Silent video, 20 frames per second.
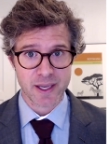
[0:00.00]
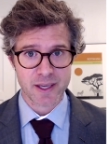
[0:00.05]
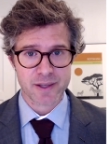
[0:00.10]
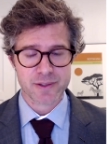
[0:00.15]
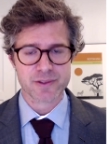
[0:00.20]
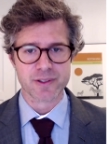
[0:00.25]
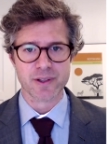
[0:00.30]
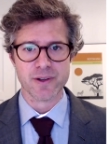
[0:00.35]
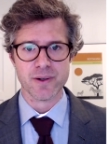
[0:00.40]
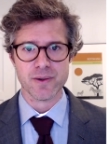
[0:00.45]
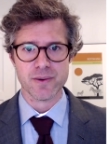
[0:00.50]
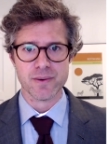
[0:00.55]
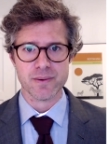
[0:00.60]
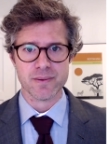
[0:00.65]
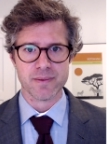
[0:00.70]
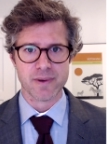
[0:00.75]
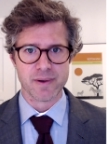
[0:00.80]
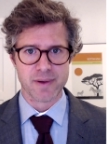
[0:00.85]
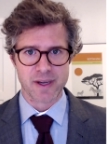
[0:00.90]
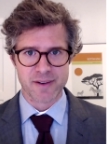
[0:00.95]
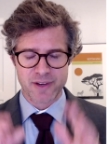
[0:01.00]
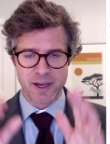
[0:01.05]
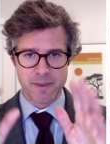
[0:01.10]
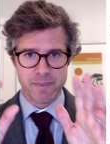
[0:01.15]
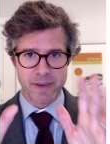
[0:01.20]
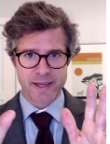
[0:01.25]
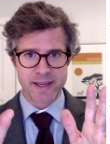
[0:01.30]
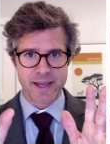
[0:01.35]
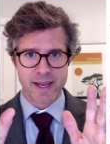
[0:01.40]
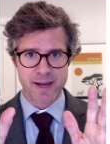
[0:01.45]
So I've got
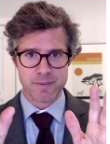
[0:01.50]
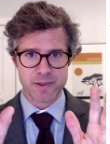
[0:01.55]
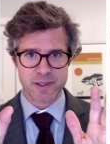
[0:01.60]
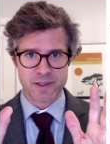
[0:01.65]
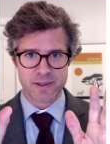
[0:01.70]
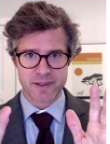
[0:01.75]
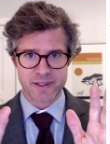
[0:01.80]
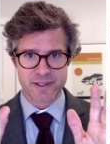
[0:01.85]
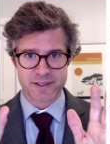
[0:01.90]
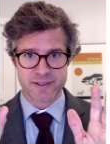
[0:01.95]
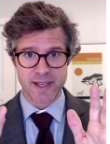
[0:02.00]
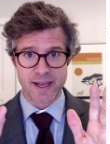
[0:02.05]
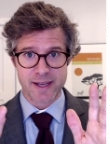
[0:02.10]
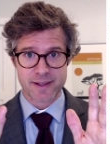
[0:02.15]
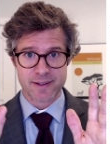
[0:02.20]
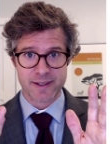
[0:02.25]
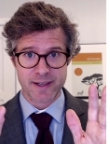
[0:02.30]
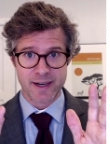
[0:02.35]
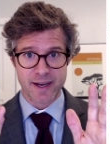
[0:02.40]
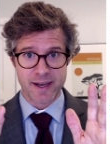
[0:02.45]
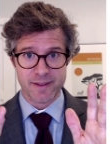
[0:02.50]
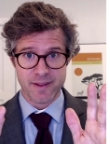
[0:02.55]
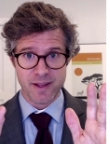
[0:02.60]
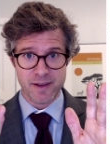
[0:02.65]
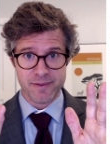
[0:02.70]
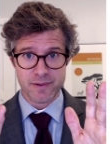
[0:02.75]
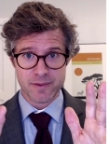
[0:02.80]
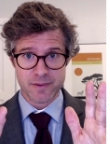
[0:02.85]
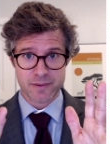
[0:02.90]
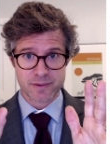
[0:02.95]
my camera exactly at eye
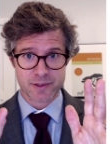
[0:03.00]
level,